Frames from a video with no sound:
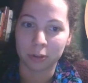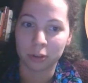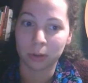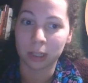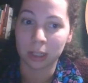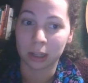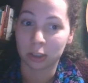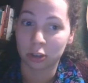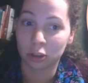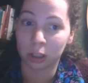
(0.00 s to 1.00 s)
She really
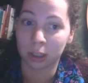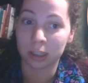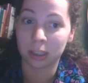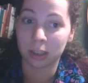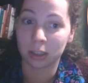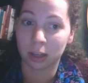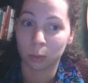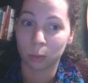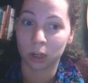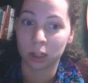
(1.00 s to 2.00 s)
likes chocolate.
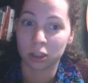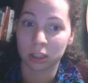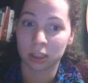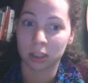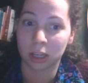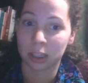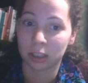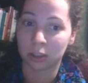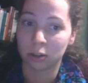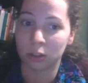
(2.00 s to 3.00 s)
Which is the
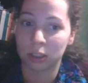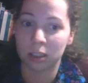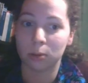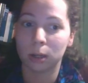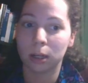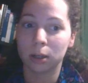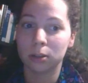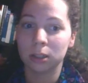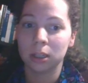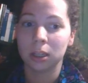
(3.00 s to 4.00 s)
tastiest treat in the
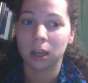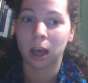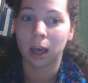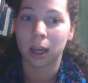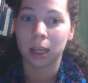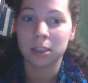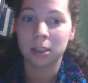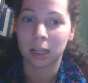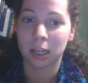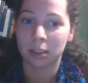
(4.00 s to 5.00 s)
world? Is
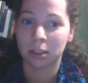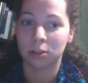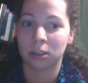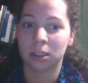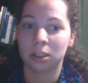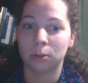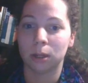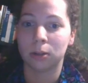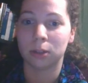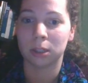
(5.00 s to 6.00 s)
the tastiest treat in the
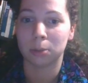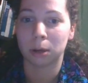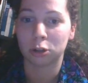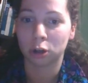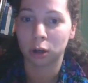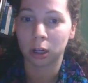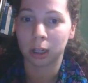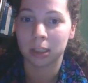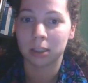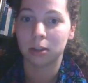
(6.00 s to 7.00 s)
world is about
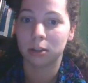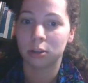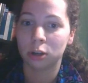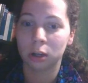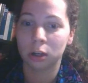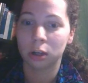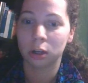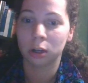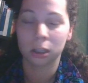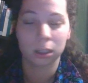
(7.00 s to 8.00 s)
chocolate. Chocolate is
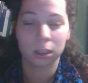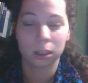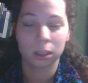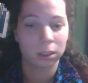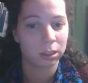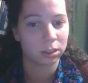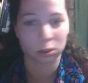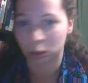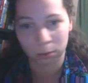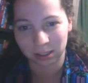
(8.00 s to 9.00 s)
not a person,
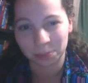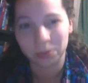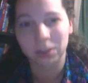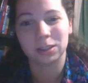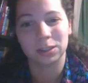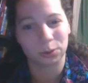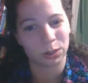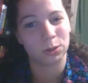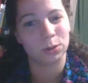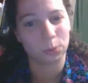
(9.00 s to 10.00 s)
so we use
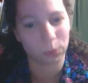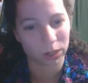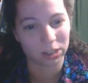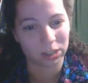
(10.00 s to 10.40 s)
which.